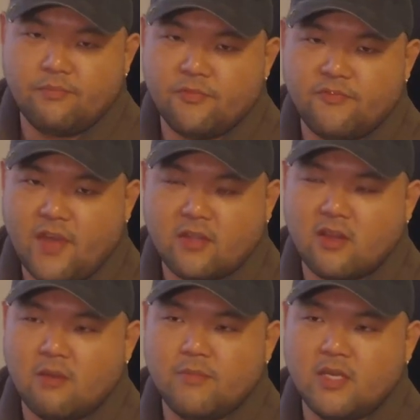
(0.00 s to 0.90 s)
gnarly.
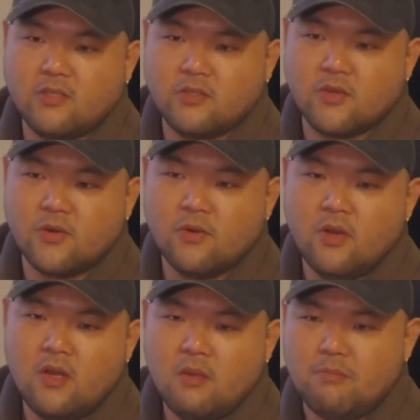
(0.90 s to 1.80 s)
A
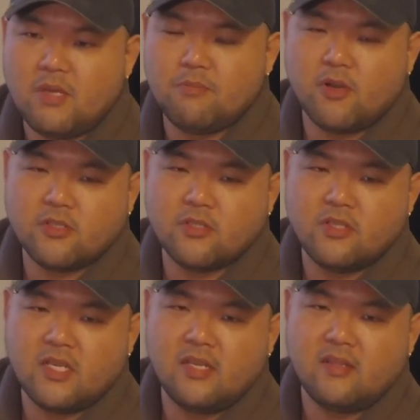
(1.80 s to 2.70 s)

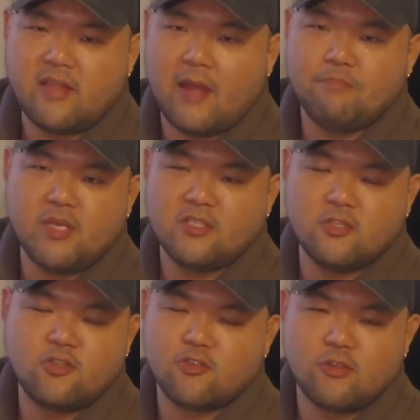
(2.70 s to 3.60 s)
lot of people
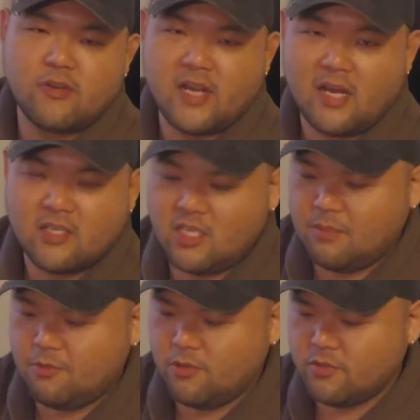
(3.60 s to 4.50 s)
say don't use
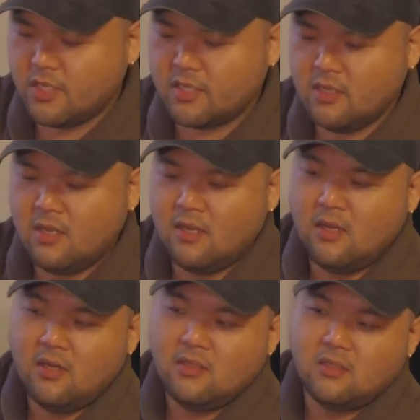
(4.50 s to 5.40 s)
jewelry, don't use
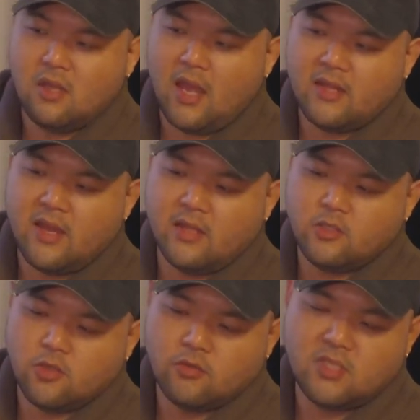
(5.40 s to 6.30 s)
extra swivels,
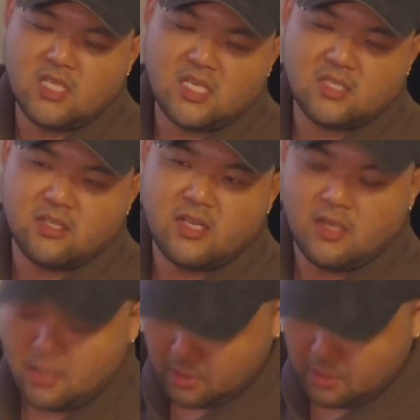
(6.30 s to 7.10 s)
don't use this, don't use